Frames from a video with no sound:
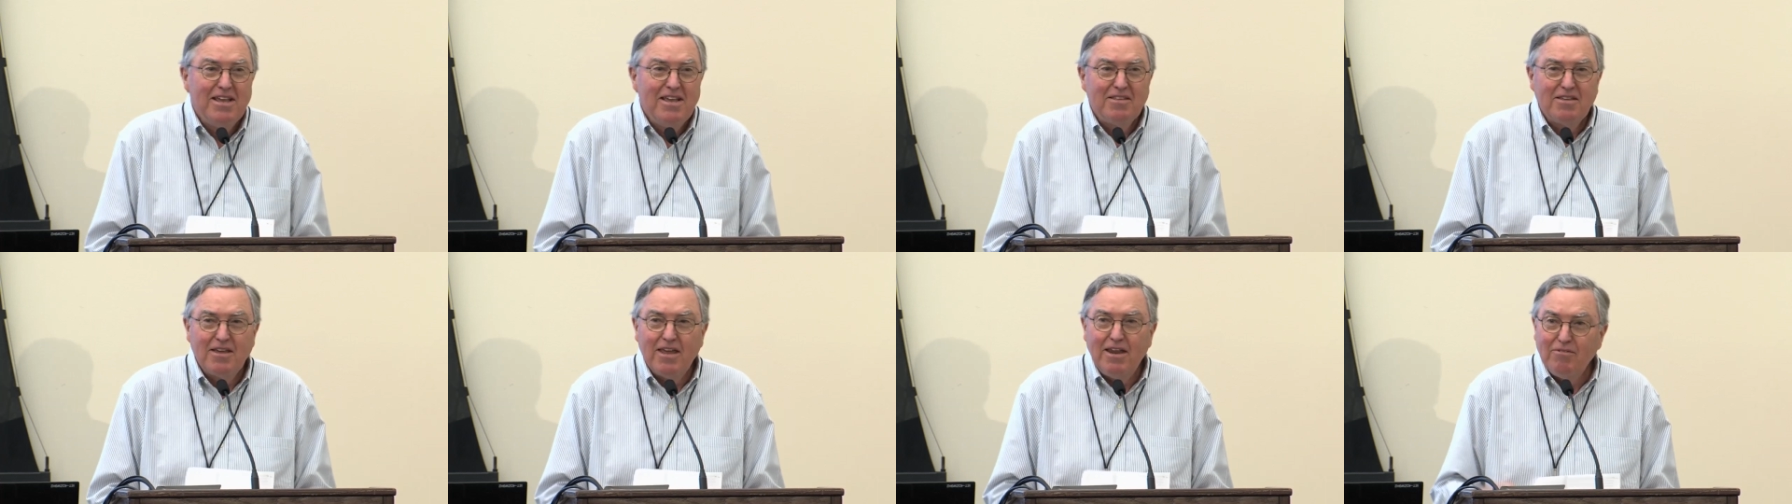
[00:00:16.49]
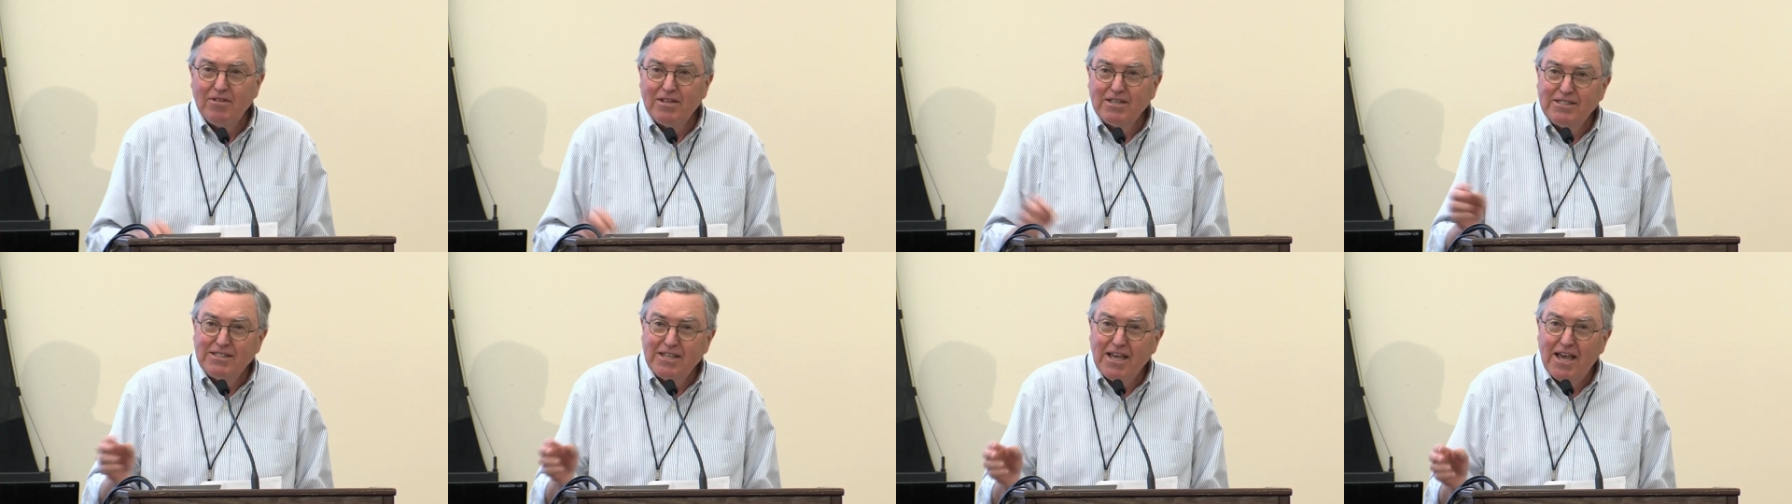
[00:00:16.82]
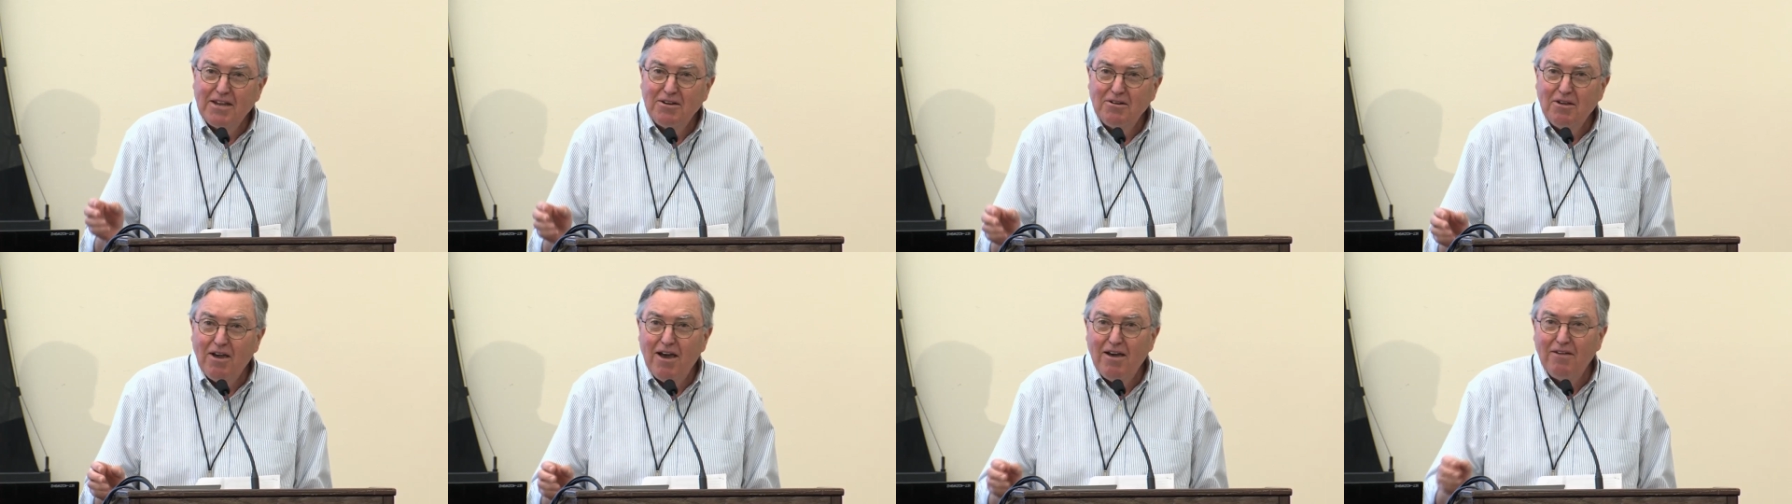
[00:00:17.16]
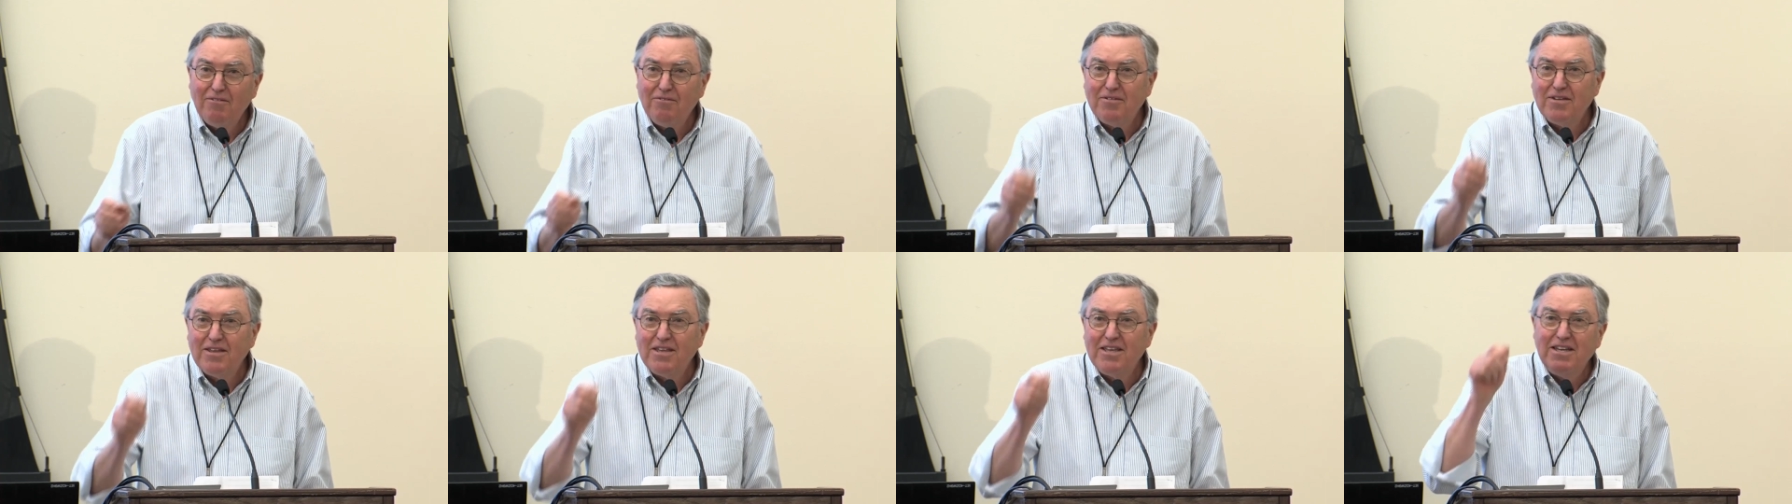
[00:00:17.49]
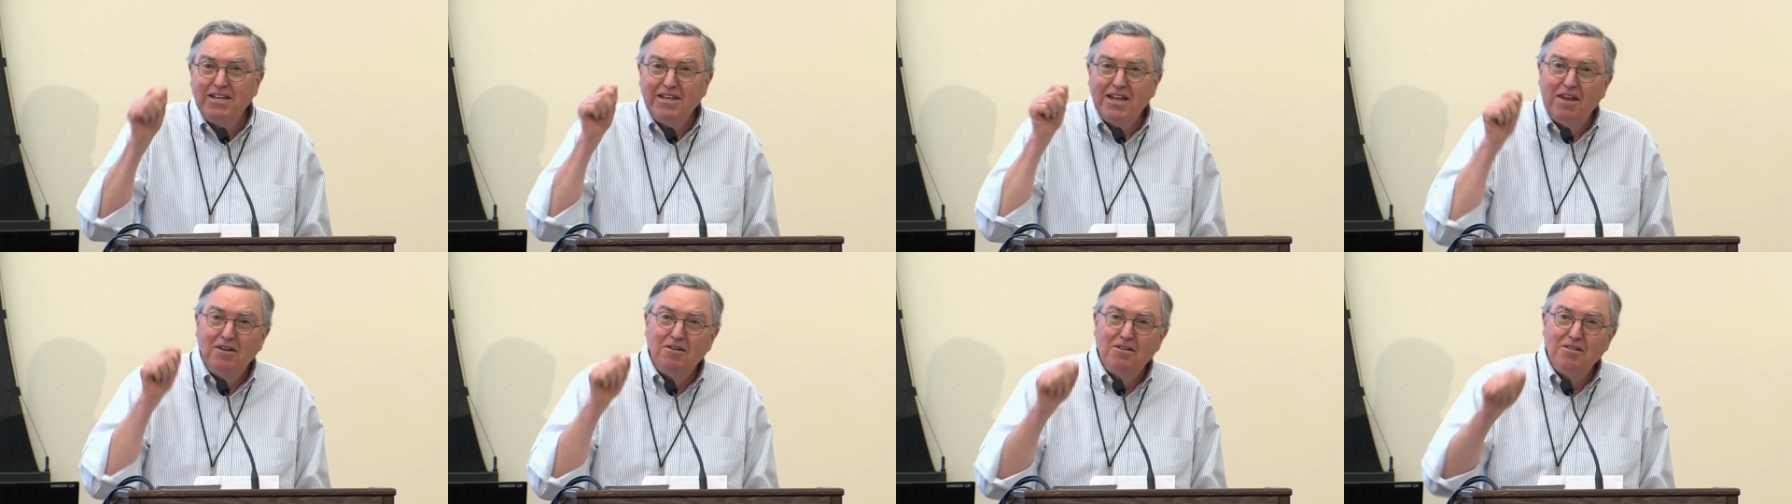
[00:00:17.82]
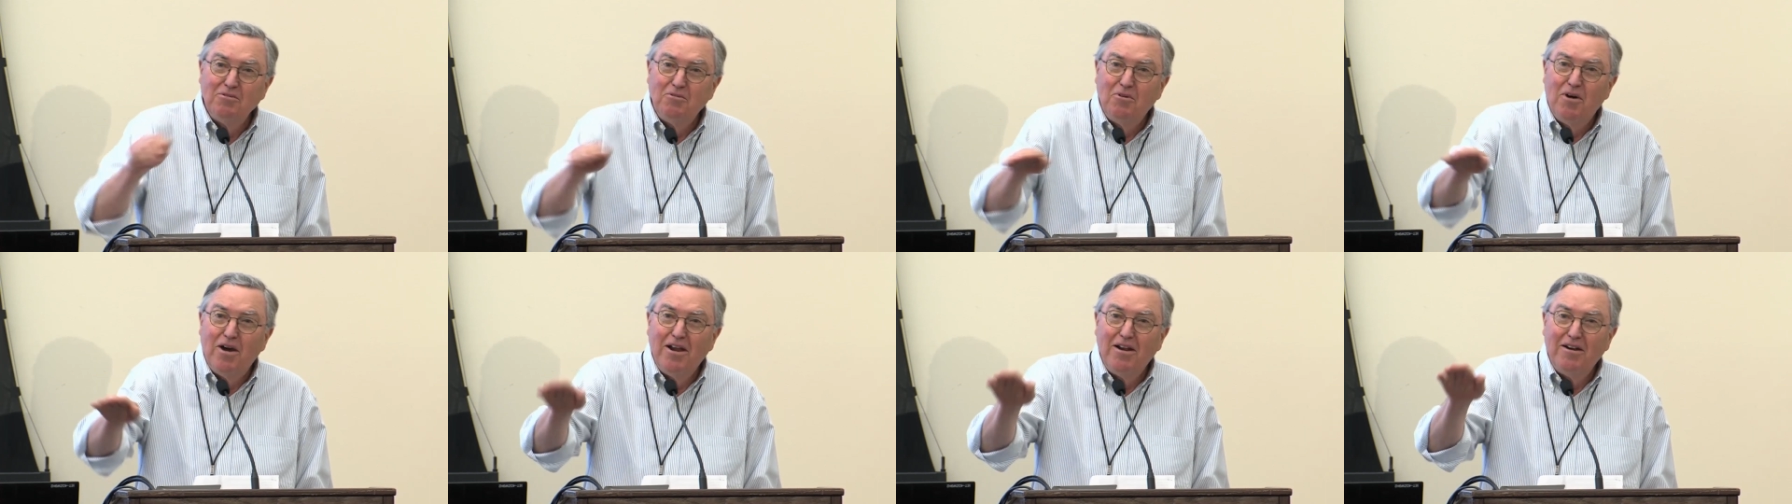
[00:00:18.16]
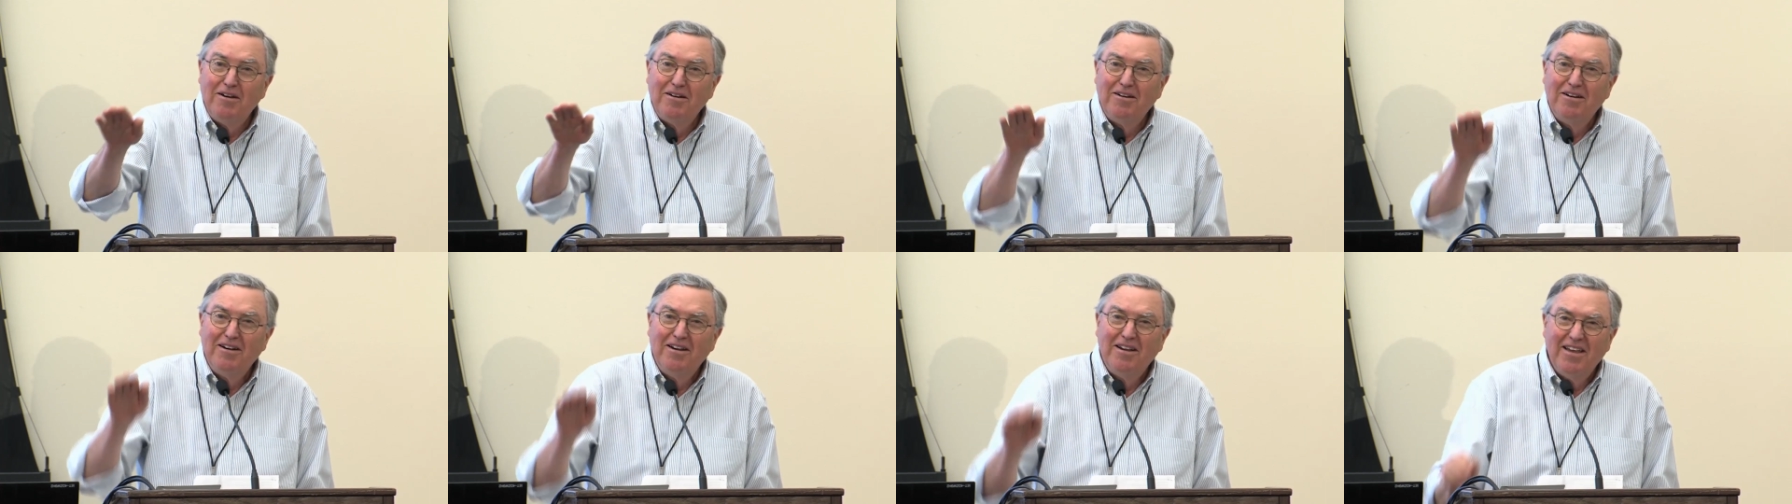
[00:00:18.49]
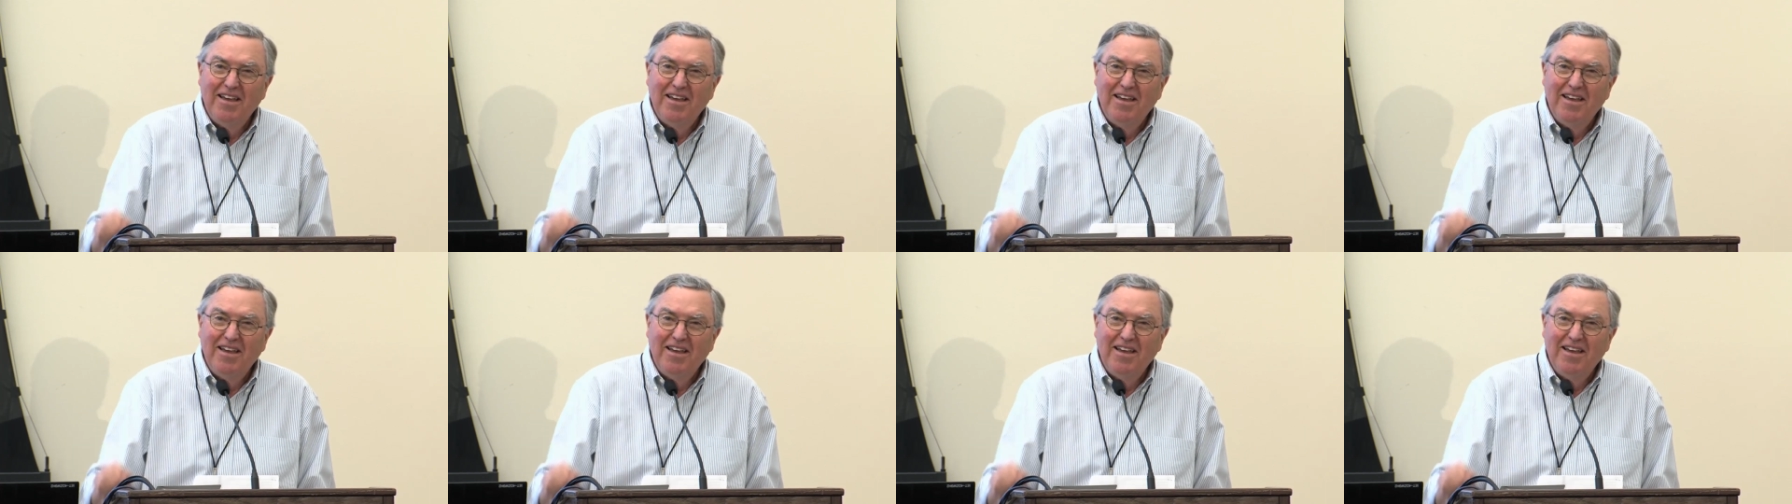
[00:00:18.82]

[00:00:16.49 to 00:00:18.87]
Got everything signed off, in under the wire,